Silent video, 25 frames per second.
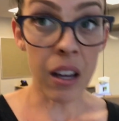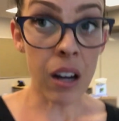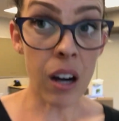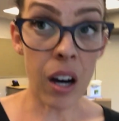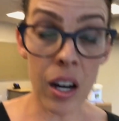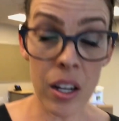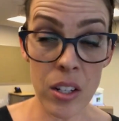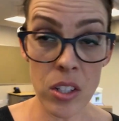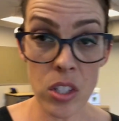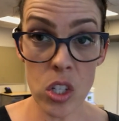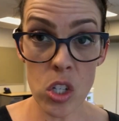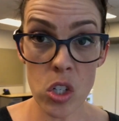
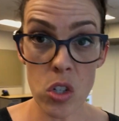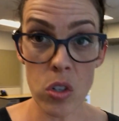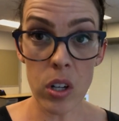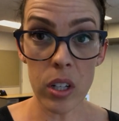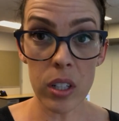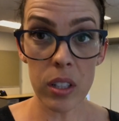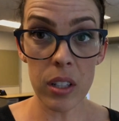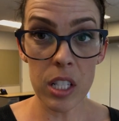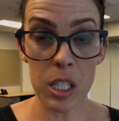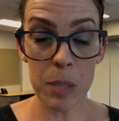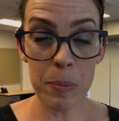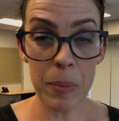constant
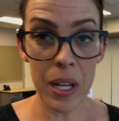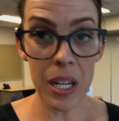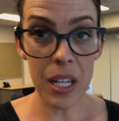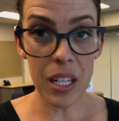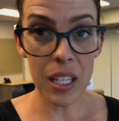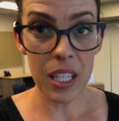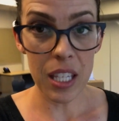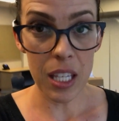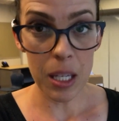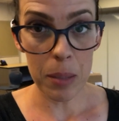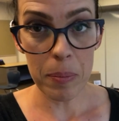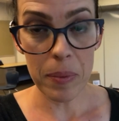struggle has been to
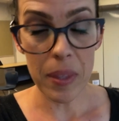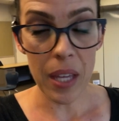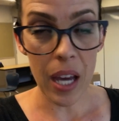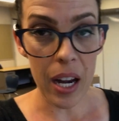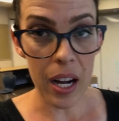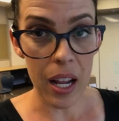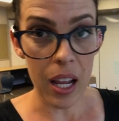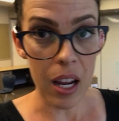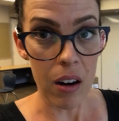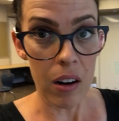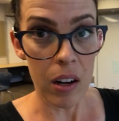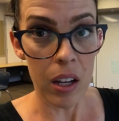keep
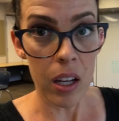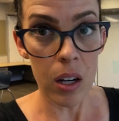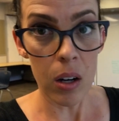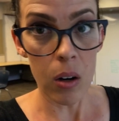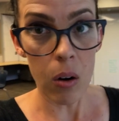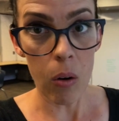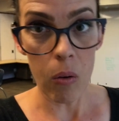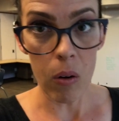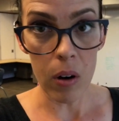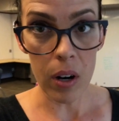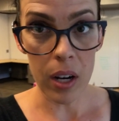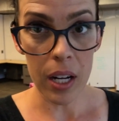that area
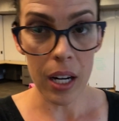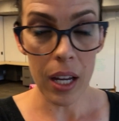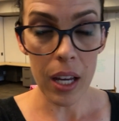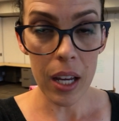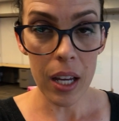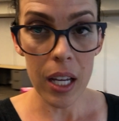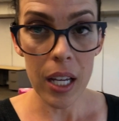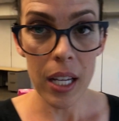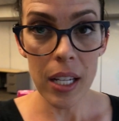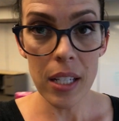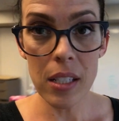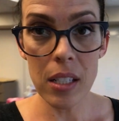
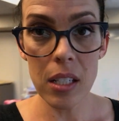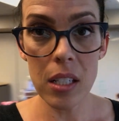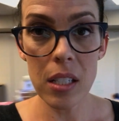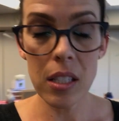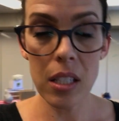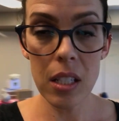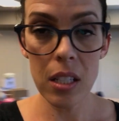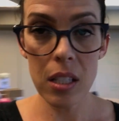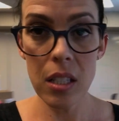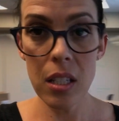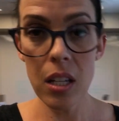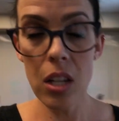organized
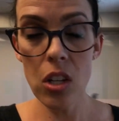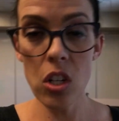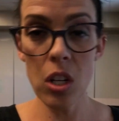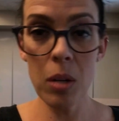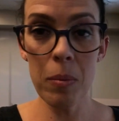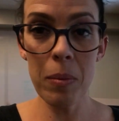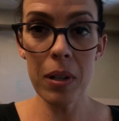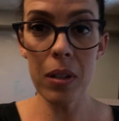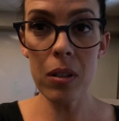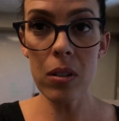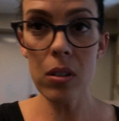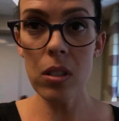since
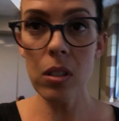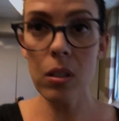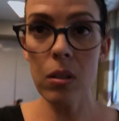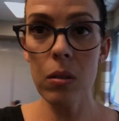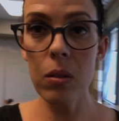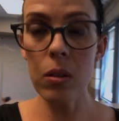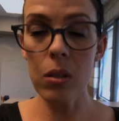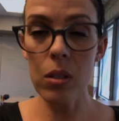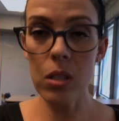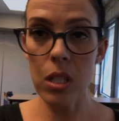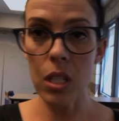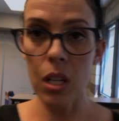teaching middle
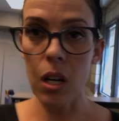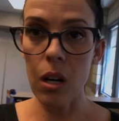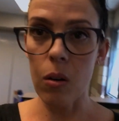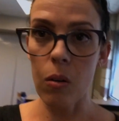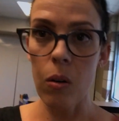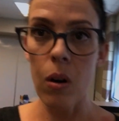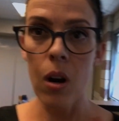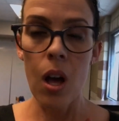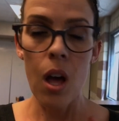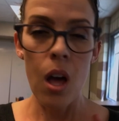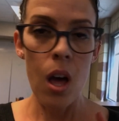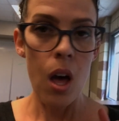school,
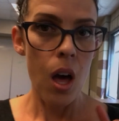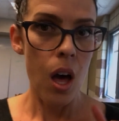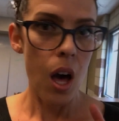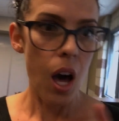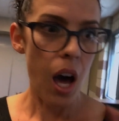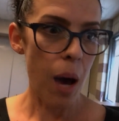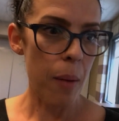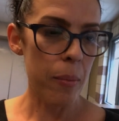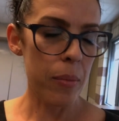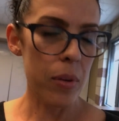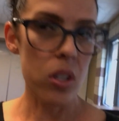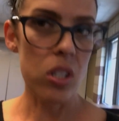so
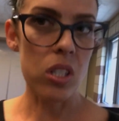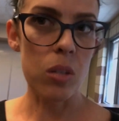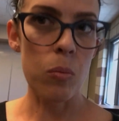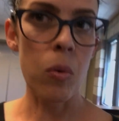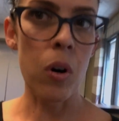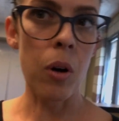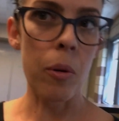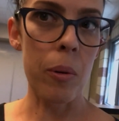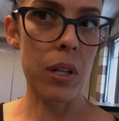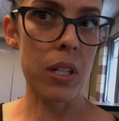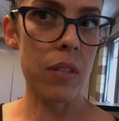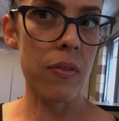I'm gonna do some
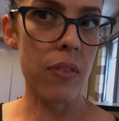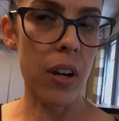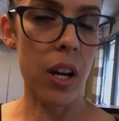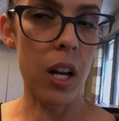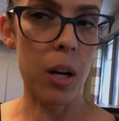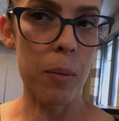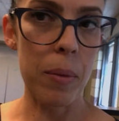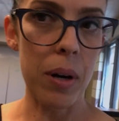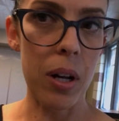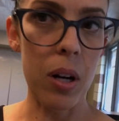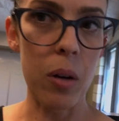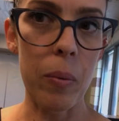homework to figure
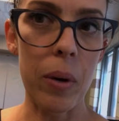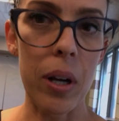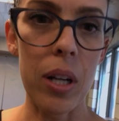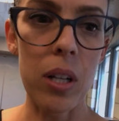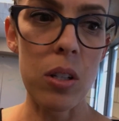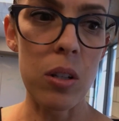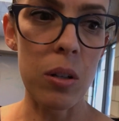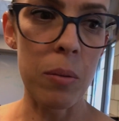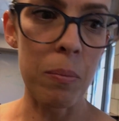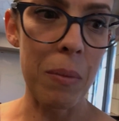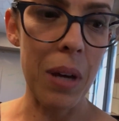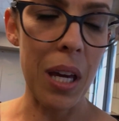out a better way
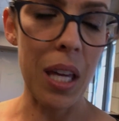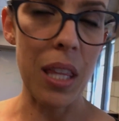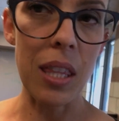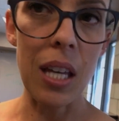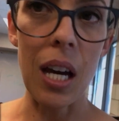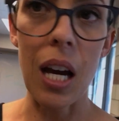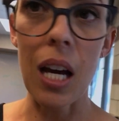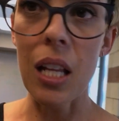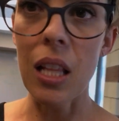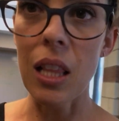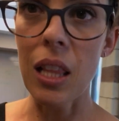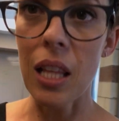to make
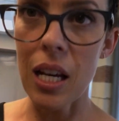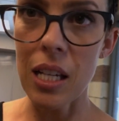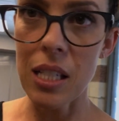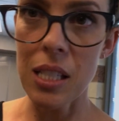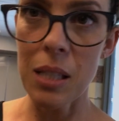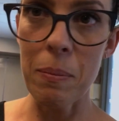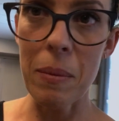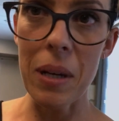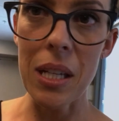that less